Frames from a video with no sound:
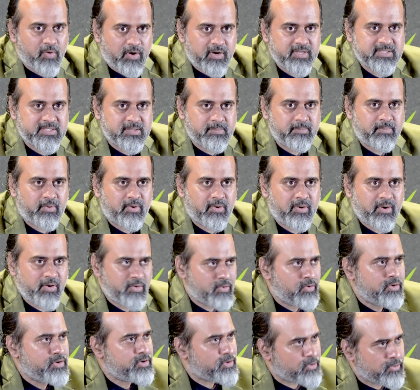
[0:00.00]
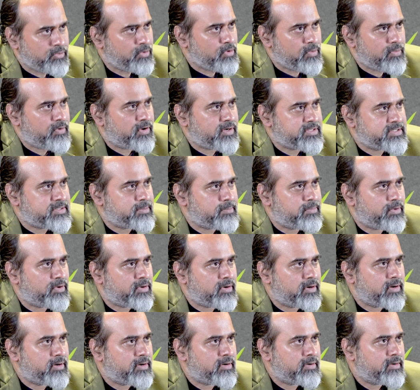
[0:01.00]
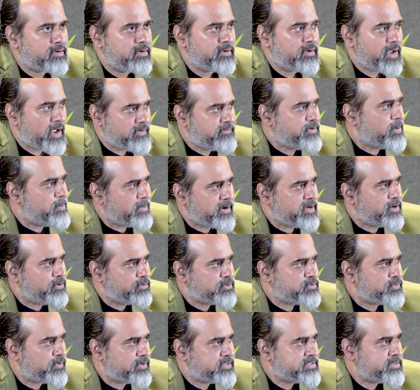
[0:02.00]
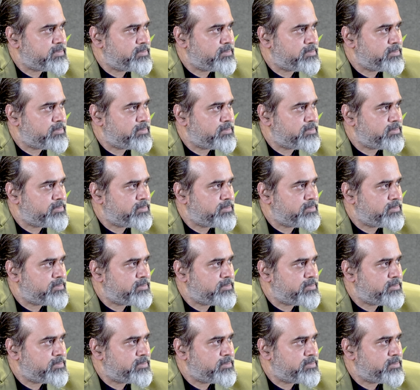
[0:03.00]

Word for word: what is important don't you know what is important everybody knows what is